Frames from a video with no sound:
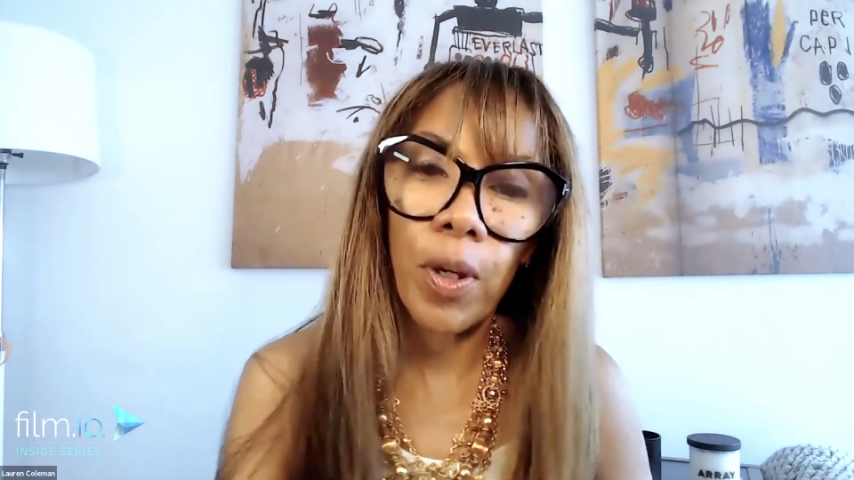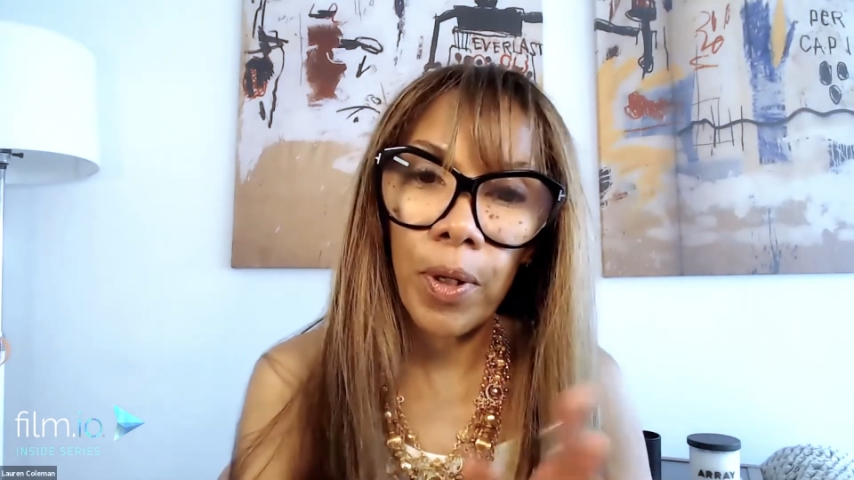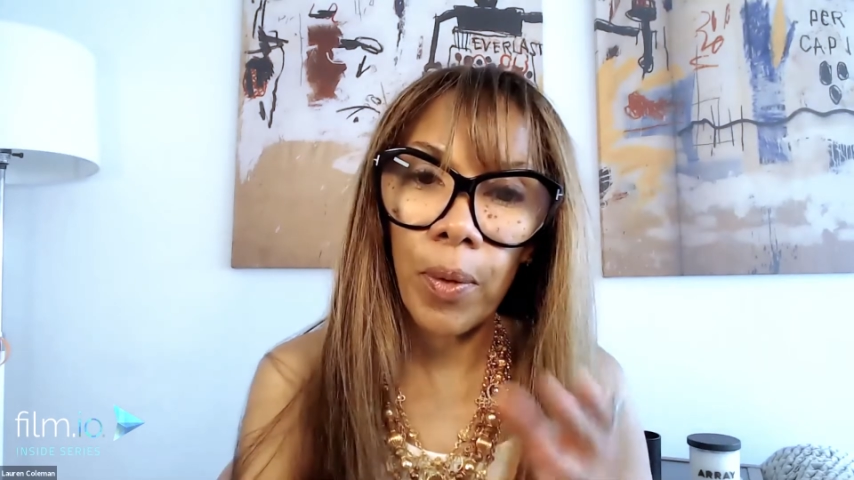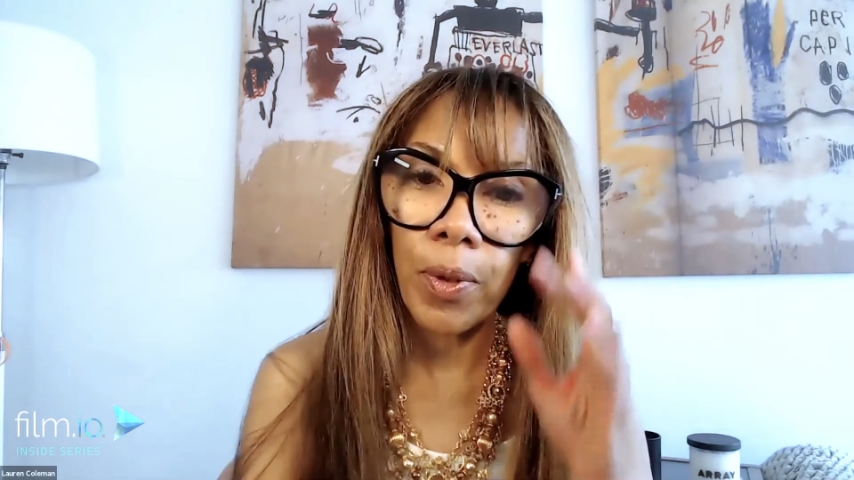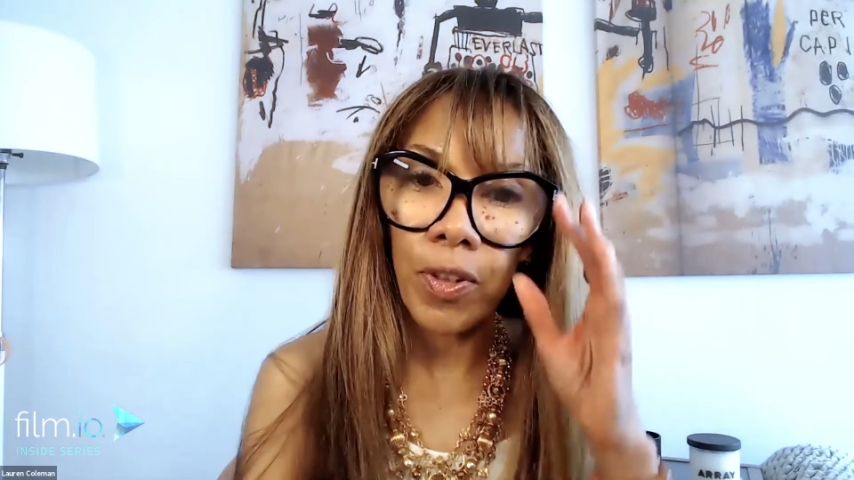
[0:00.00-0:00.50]
we
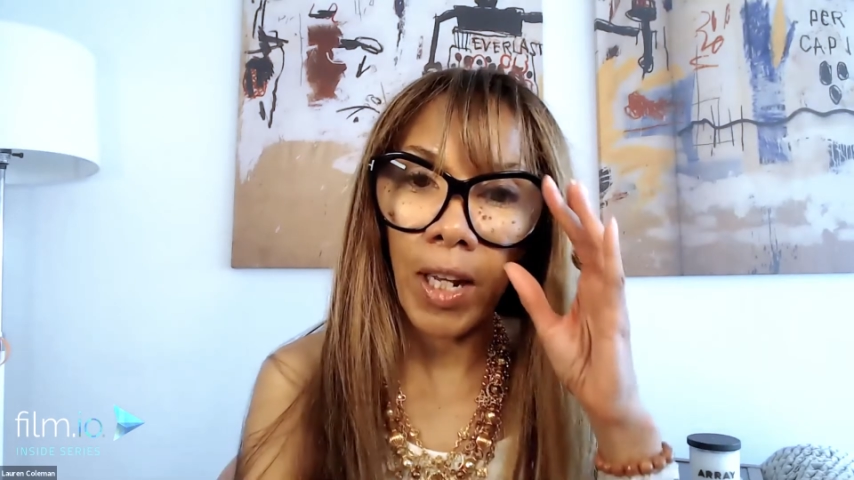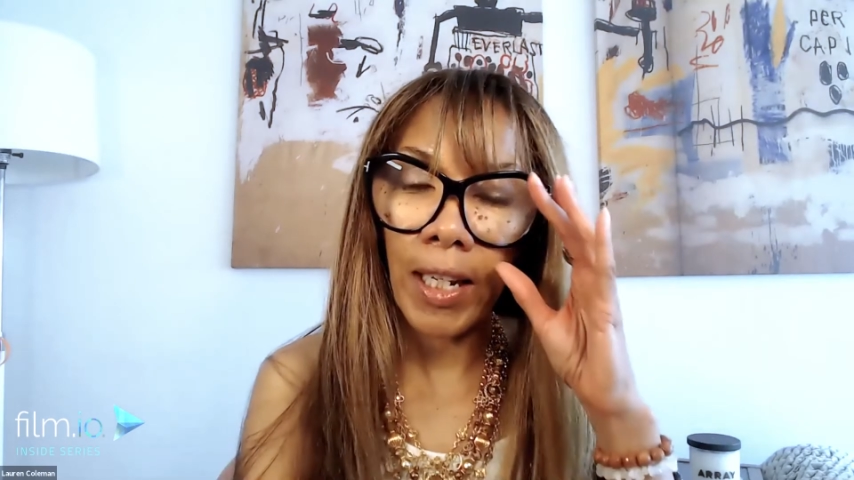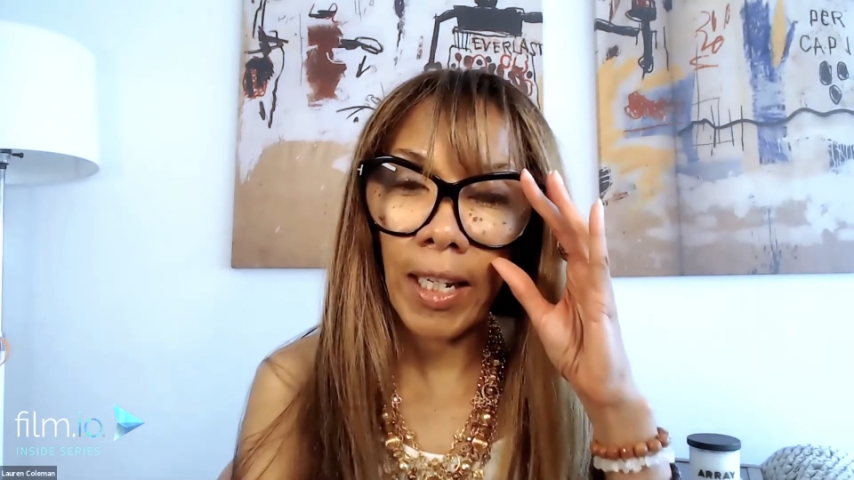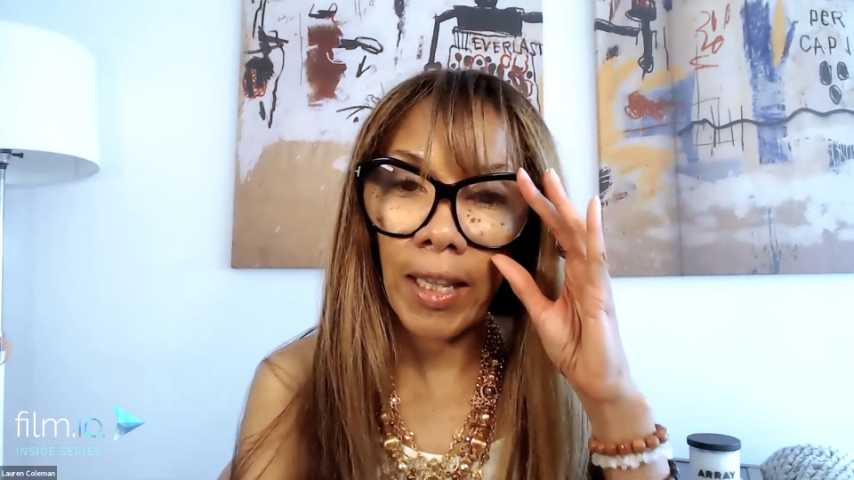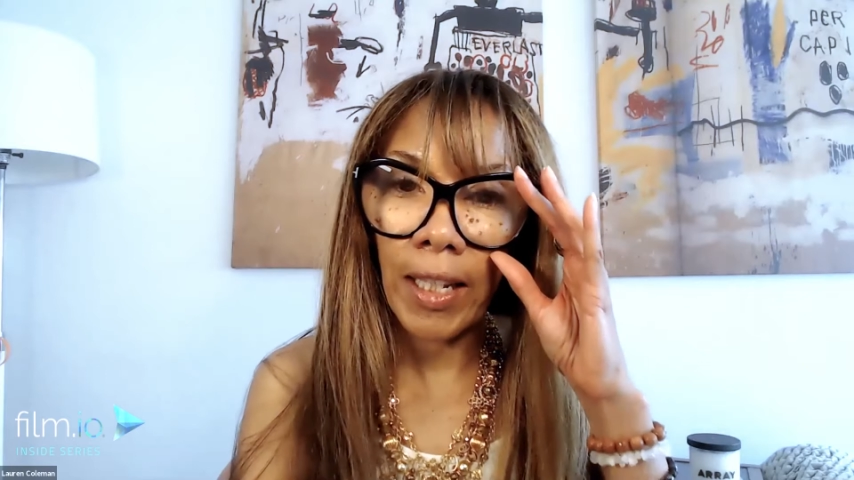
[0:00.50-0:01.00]
always kind of
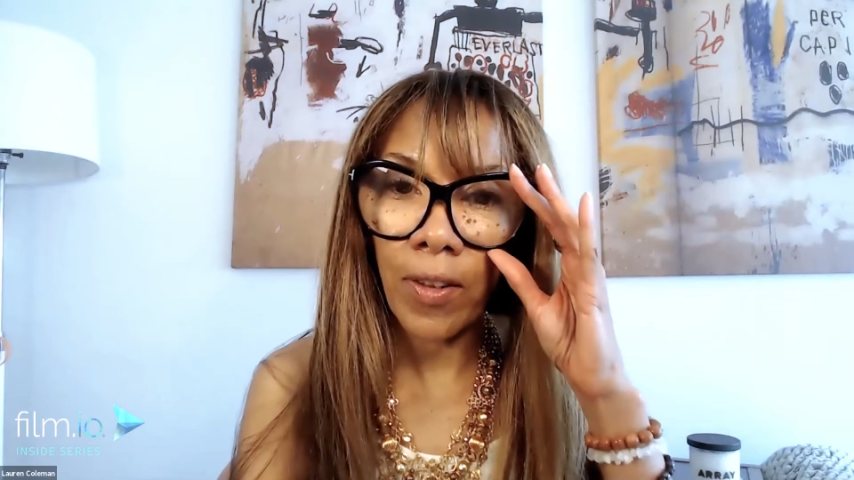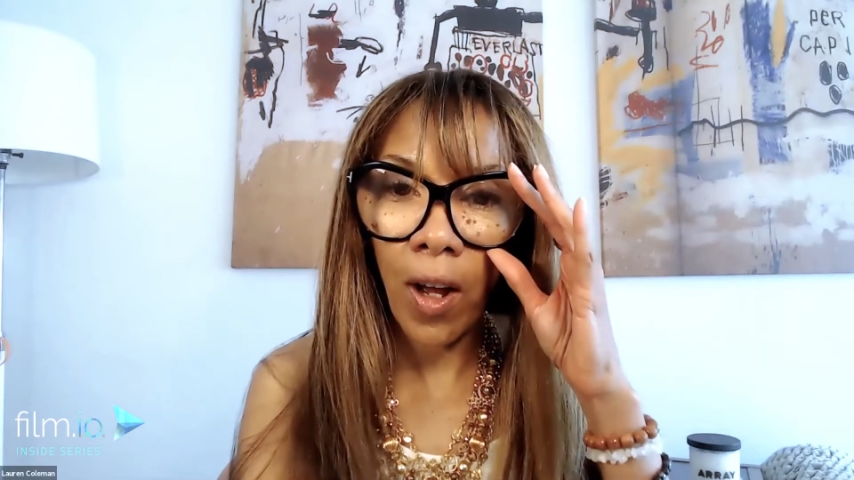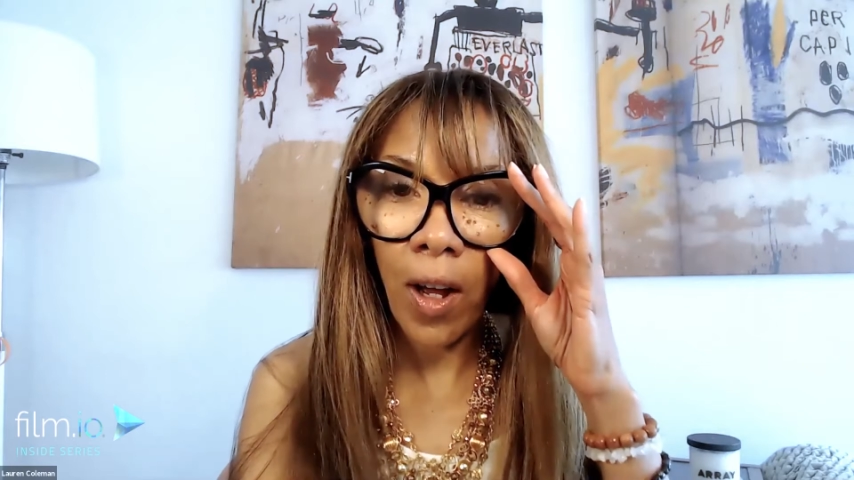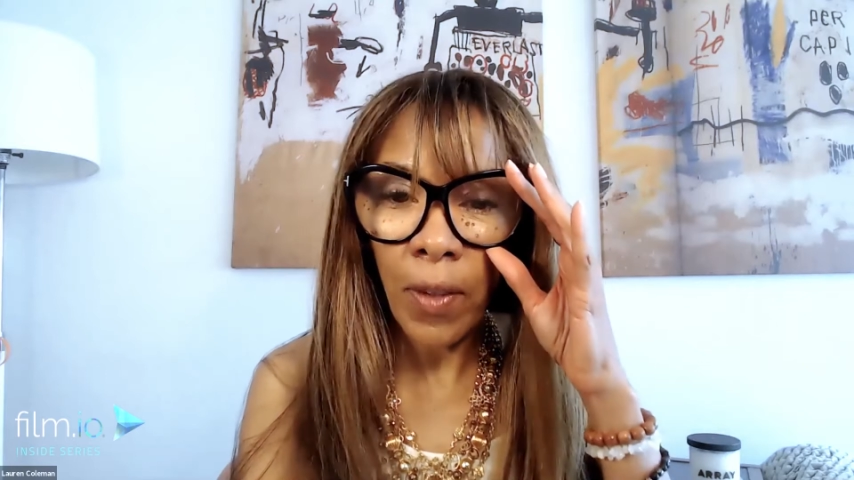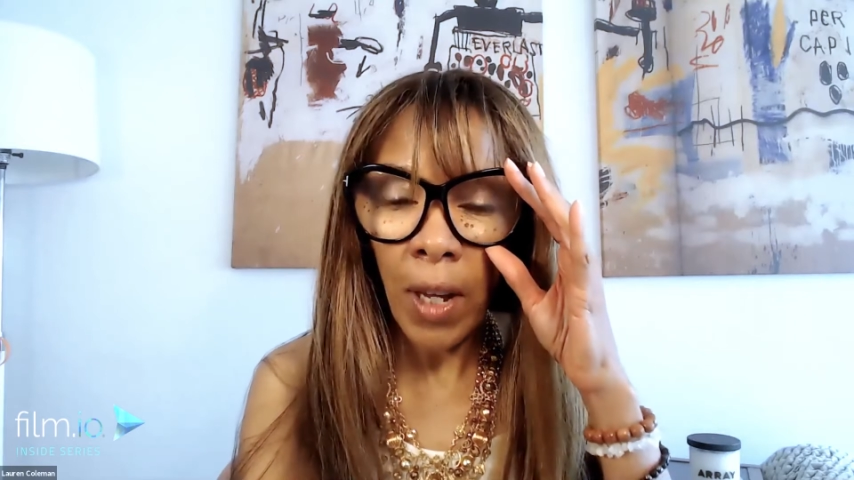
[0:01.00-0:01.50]
kick things
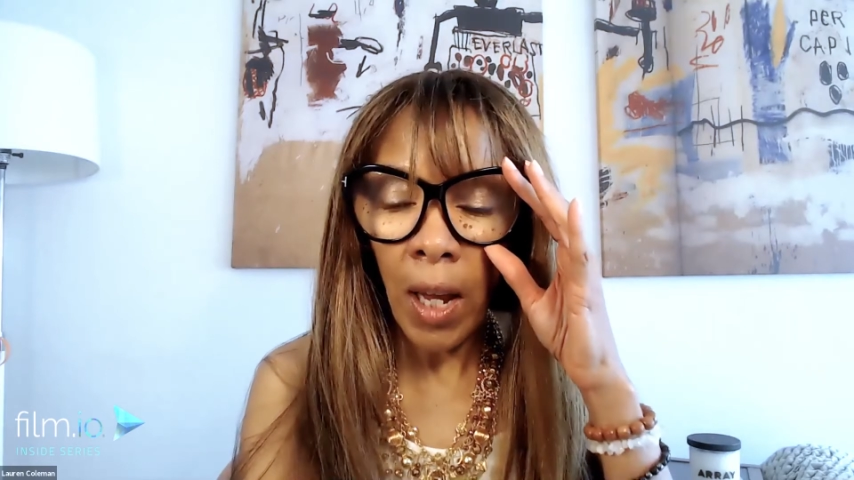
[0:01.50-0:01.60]
off,